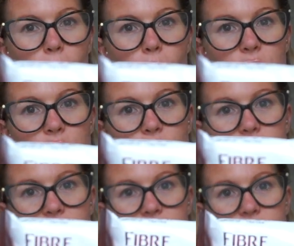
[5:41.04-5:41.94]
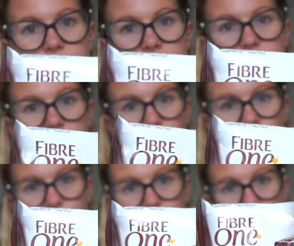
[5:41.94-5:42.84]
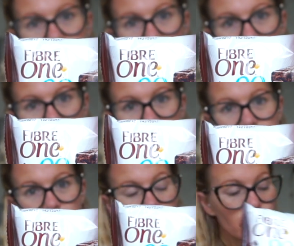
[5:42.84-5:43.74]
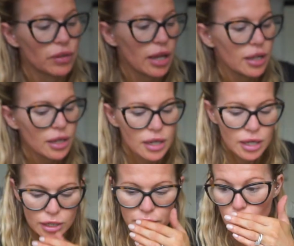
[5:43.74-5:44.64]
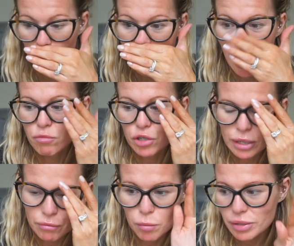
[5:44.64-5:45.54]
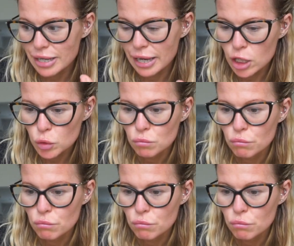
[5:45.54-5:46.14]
They're really nice. Anyone who is wondering, they are lovely. So yeah, I'm just gonna have a cup of tea.